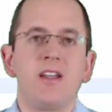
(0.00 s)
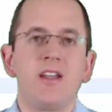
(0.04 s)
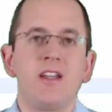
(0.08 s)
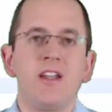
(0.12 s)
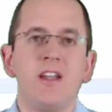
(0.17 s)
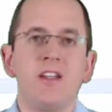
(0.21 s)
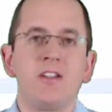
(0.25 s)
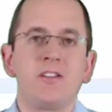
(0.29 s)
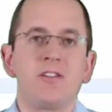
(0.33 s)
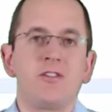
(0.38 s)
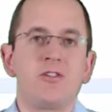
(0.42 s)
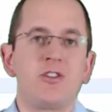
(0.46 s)

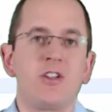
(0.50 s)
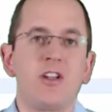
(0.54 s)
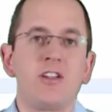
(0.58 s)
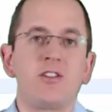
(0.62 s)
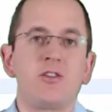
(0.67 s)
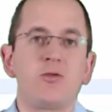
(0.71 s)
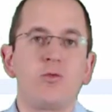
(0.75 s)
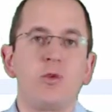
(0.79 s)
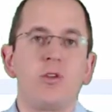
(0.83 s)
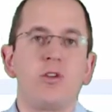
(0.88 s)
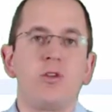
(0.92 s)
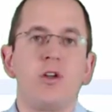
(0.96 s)
It
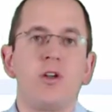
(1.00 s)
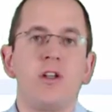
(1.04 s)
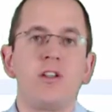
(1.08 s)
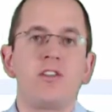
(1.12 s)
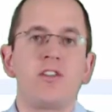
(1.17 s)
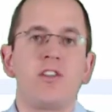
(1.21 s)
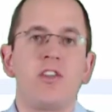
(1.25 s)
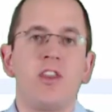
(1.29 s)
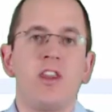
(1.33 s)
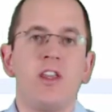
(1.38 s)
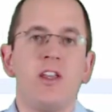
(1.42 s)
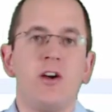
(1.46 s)
just
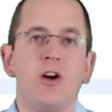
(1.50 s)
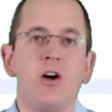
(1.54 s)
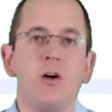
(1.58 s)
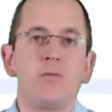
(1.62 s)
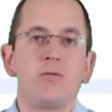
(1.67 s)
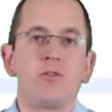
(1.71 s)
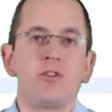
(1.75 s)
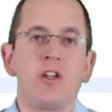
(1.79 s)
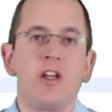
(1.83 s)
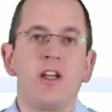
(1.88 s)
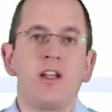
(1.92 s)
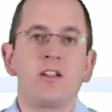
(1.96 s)
returns the
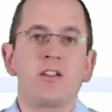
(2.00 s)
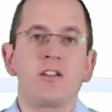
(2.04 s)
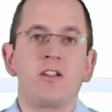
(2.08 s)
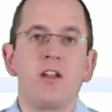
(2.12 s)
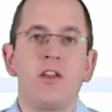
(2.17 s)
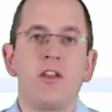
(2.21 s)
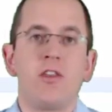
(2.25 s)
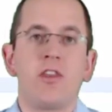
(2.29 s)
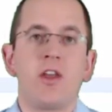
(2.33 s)
object